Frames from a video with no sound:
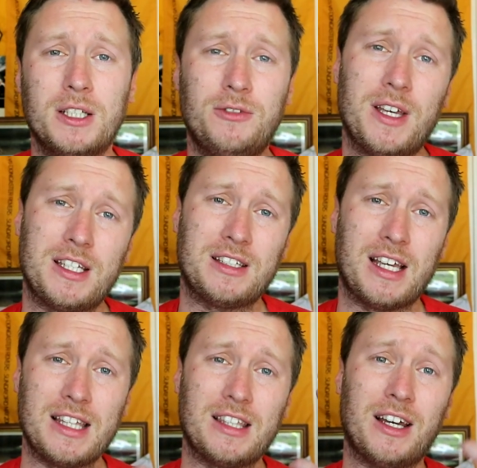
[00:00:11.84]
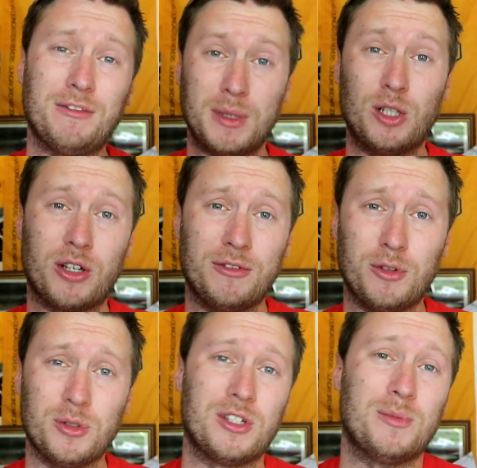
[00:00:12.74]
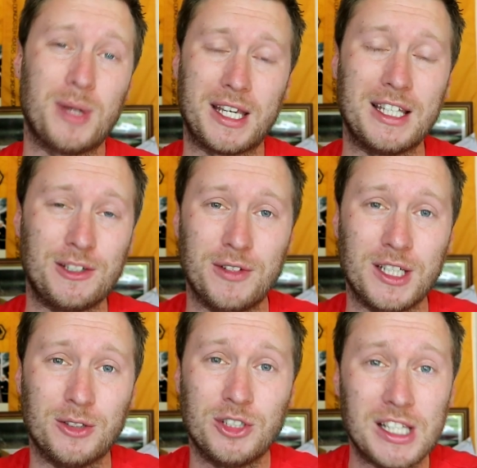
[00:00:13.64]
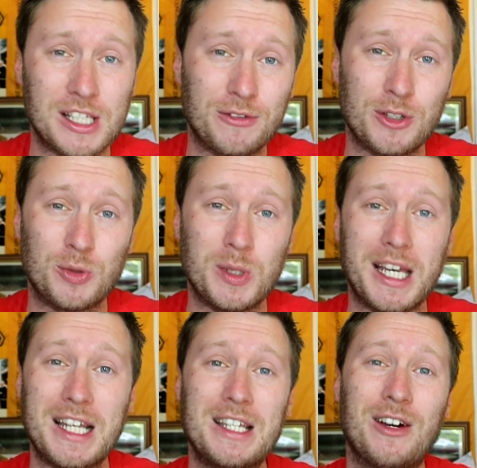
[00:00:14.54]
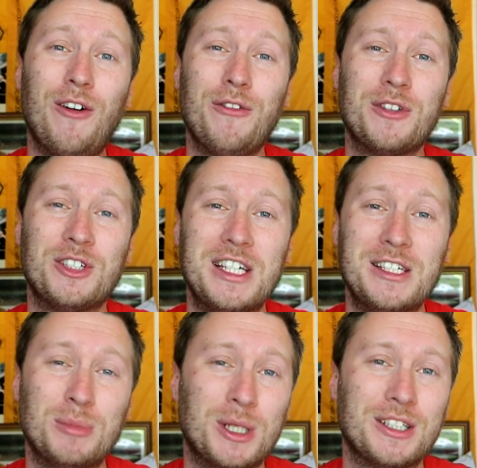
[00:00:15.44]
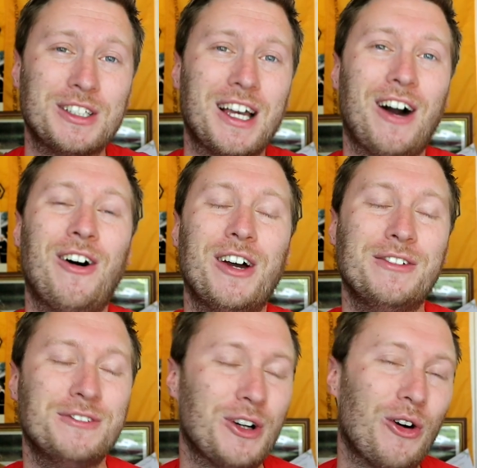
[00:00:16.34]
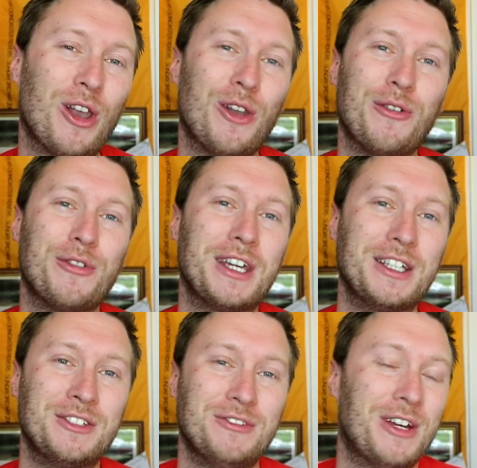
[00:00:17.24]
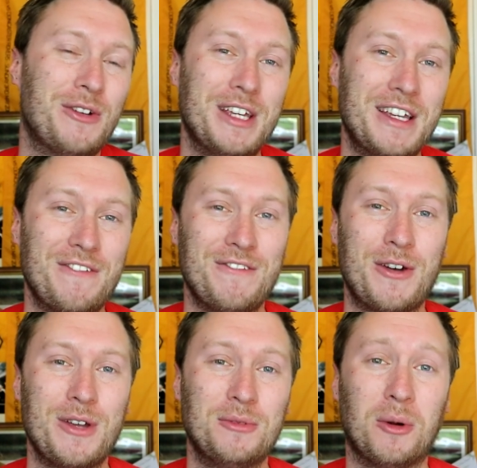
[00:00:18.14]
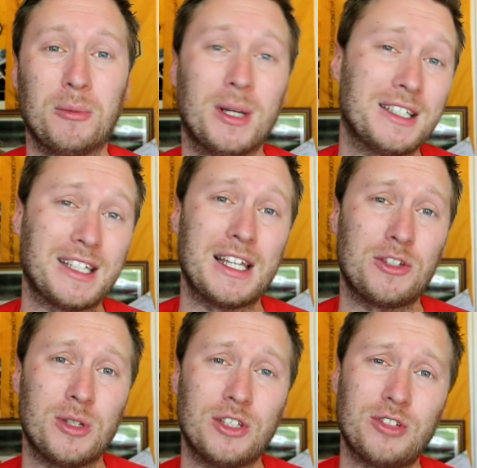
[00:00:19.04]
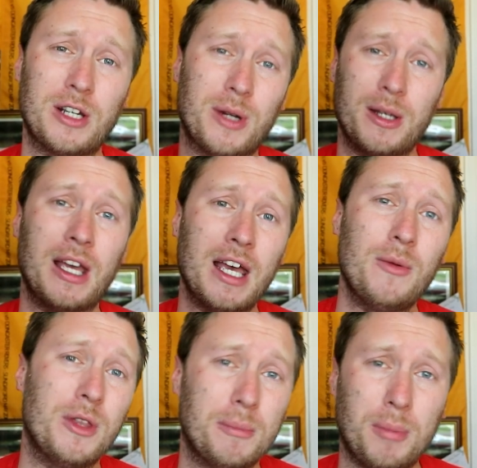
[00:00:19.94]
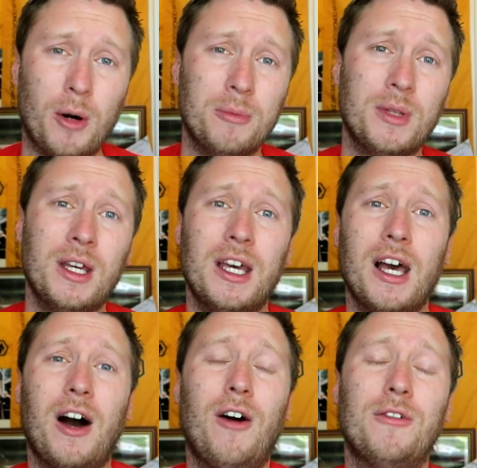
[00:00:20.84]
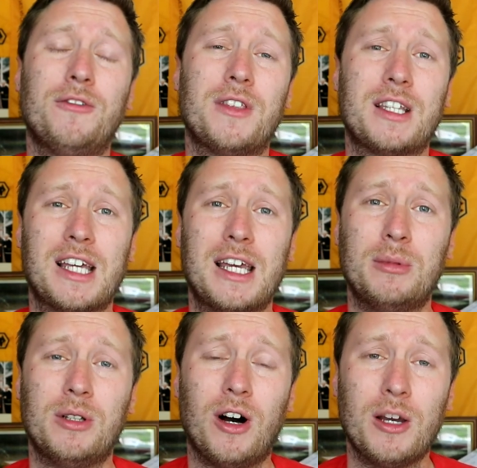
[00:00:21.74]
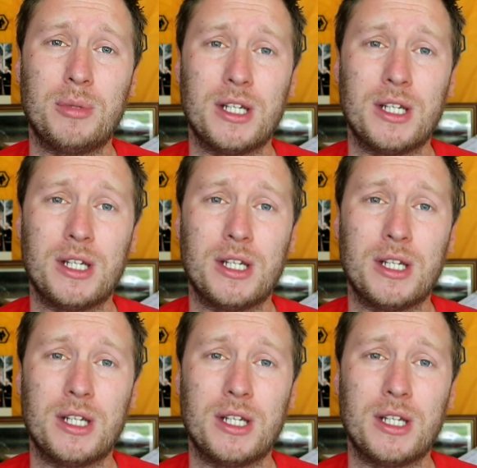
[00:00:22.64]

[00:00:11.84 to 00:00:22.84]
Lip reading: But it's fair to say that I haven't been looking forward to making this video since the first weekend of the season because I've got a lot of things very, very wrong. But let's get into it straight away with the bottom of the table.